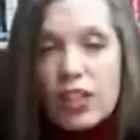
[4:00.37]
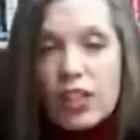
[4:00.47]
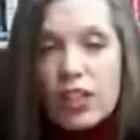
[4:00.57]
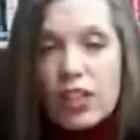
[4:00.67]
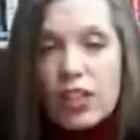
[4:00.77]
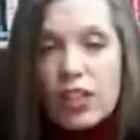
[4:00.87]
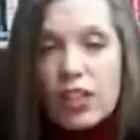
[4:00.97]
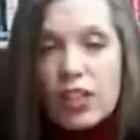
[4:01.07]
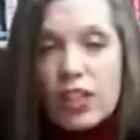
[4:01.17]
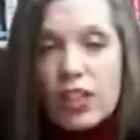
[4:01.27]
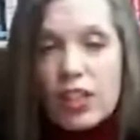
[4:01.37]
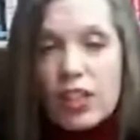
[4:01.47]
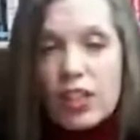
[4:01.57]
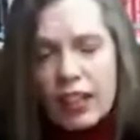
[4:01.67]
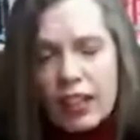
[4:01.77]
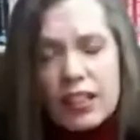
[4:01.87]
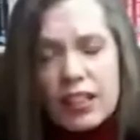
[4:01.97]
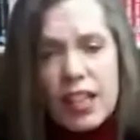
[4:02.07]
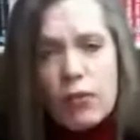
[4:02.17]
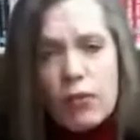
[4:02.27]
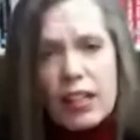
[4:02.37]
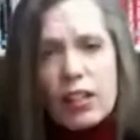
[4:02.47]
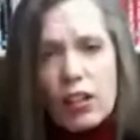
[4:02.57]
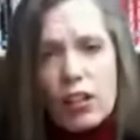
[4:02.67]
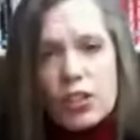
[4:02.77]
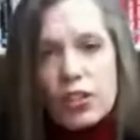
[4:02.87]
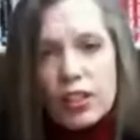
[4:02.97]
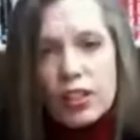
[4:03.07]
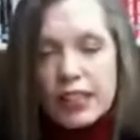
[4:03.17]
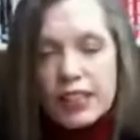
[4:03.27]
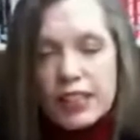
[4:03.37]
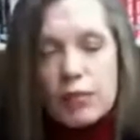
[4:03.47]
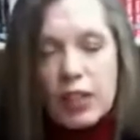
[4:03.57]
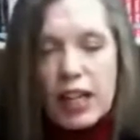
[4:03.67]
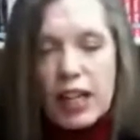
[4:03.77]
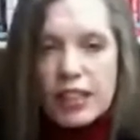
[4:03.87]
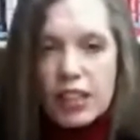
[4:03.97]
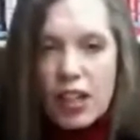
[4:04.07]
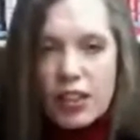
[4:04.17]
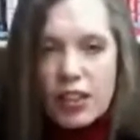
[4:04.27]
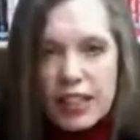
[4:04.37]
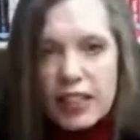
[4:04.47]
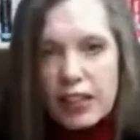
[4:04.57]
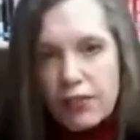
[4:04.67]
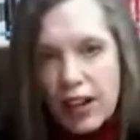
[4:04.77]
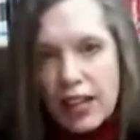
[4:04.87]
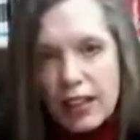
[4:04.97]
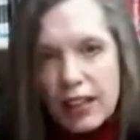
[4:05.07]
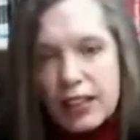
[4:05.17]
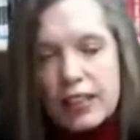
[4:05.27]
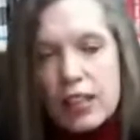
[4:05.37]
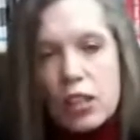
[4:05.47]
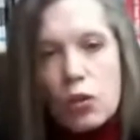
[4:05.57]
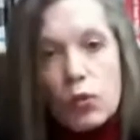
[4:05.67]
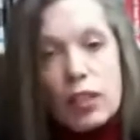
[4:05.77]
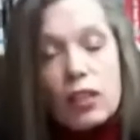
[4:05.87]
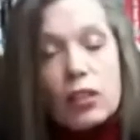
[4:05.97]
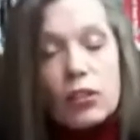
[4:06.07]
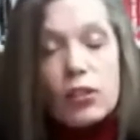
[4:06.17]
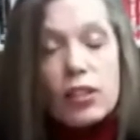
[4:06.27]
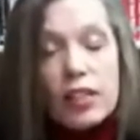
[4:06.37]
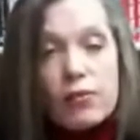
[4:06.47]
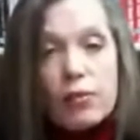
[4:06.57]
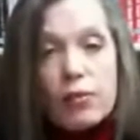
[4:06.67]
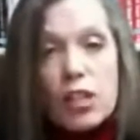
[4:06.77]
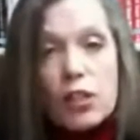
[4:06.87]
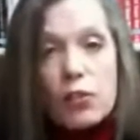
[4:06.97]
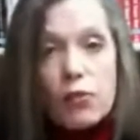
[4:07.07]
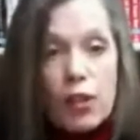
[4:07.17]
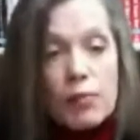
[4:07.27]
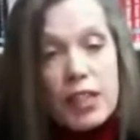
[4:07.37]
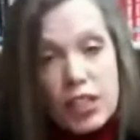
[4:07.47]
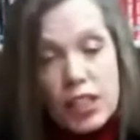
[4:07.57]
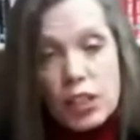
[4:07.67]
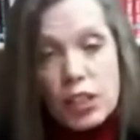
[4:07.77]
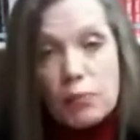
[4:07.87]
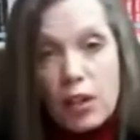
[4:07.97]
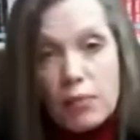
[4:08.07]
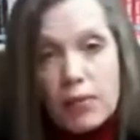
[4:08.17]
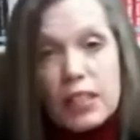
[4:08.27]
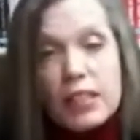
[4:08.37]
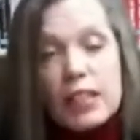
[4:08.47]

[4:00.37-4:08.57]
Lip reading: that system. The statewide longitudinal data system, what I like to call the data leviathan, will include information from the education department.